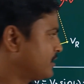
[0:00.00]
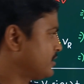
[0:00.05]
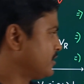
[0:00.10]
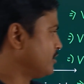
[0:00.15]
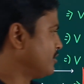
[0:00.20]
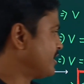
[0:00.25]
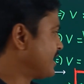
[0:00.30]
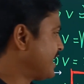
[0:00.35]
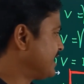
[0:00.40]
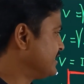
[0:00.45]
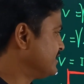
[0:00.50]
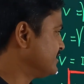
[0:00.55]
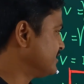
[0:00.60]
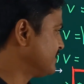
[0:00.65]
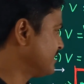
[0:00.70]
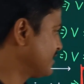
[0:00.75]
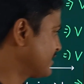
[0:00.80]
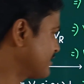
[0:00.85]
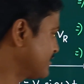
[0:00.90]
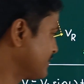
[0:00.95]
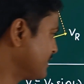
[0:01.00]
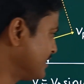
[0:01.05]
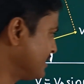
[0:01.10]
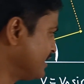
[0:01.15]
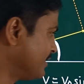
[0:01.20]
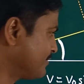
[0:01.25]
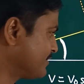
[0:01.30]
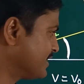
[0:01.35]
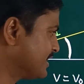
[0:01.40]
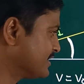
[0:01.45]
here I is there,
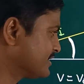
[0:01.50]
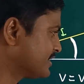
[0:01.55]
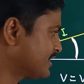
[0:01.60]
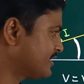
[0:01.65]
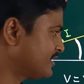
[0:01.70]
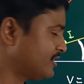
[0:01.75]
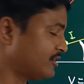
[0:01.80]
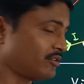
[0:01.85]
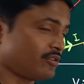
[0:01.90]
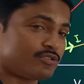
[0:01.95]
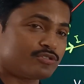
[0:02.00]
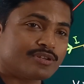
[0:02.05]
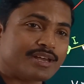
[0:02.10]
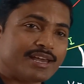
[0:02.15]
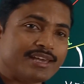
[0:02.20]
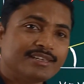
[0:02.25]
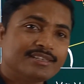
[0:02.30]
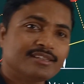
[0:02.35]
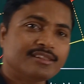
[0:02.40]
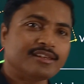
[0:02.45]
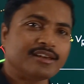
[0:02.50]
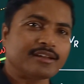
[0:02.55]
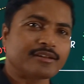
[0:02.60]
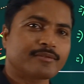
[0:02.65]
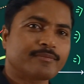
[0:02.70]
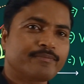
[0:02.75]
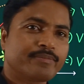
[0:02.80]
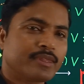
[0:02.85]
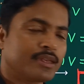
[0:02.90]
in left hand side here also I is there,